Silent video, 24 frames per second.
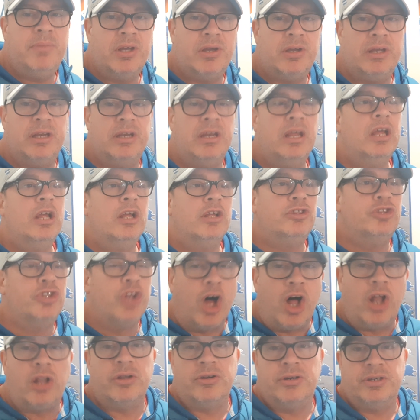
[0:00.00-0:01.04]
million
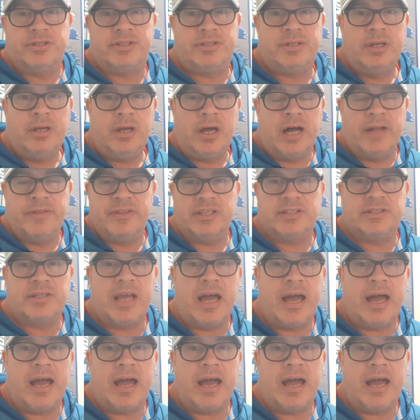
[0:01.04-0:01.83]
on this